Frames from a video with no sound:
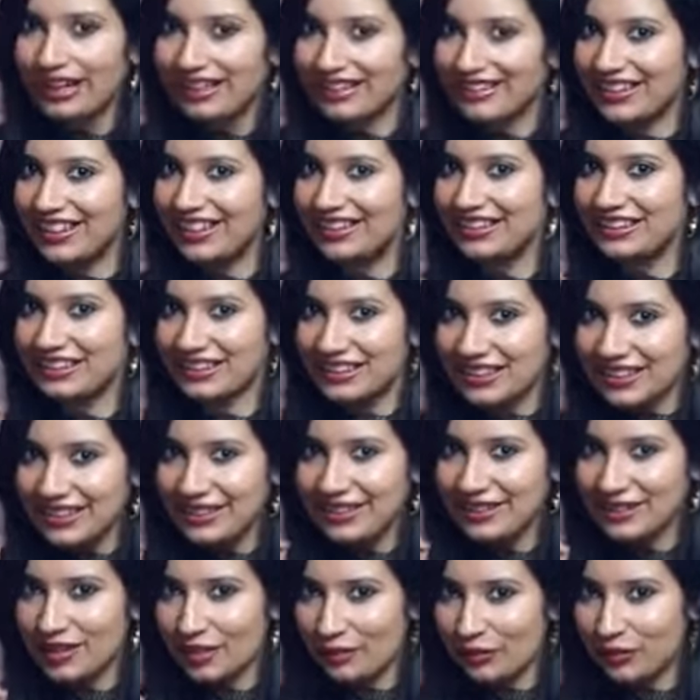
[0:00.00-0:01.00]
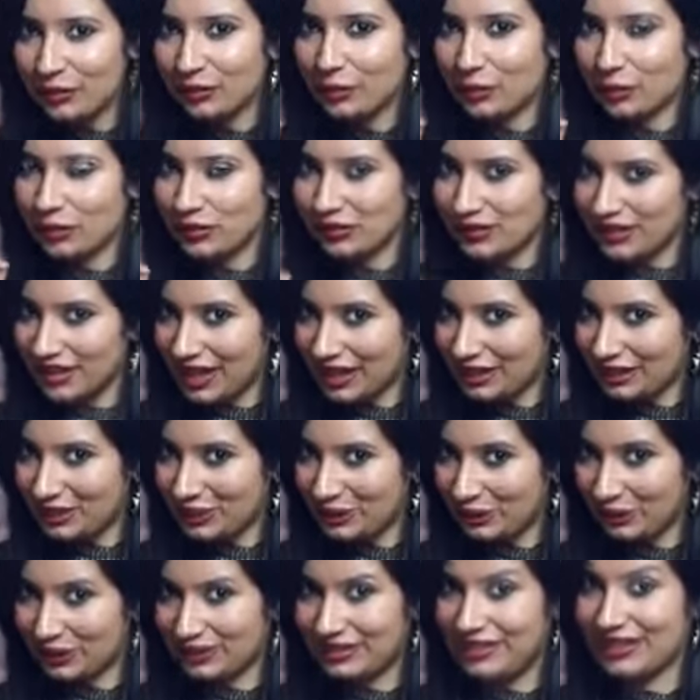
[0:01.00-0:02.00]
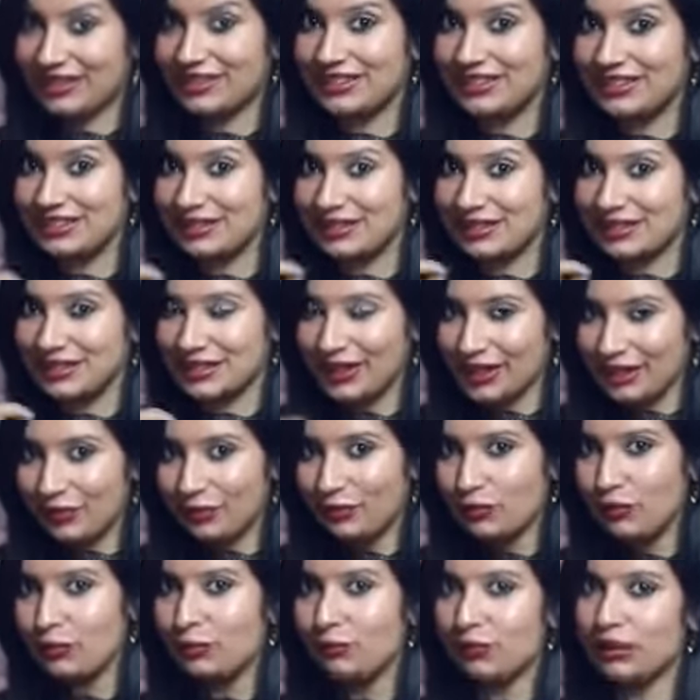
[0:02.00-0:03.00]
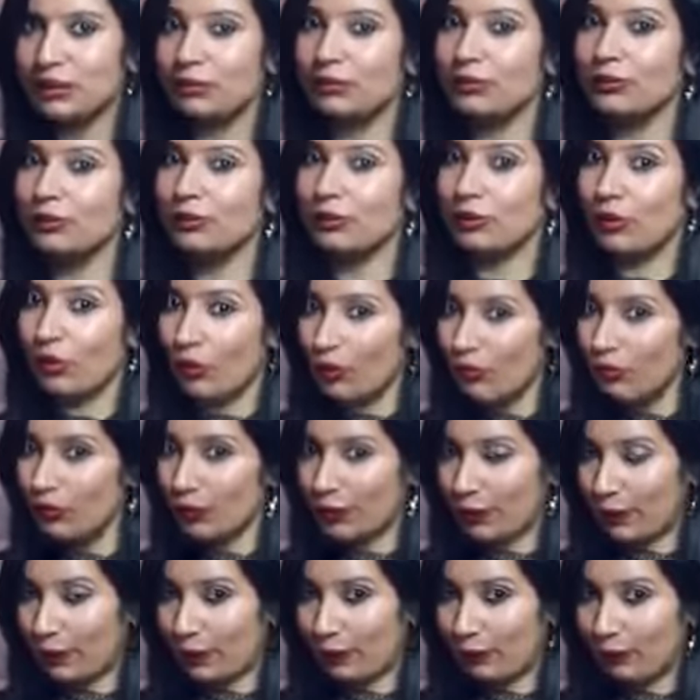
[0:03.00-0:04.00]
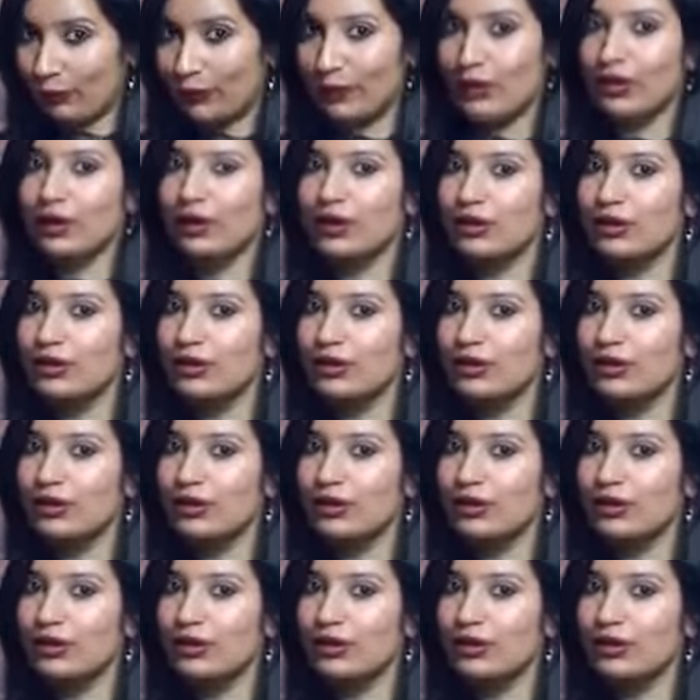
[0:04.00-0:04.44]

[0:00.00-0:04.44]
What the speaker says: that these 7 obstacles that successful people overcome,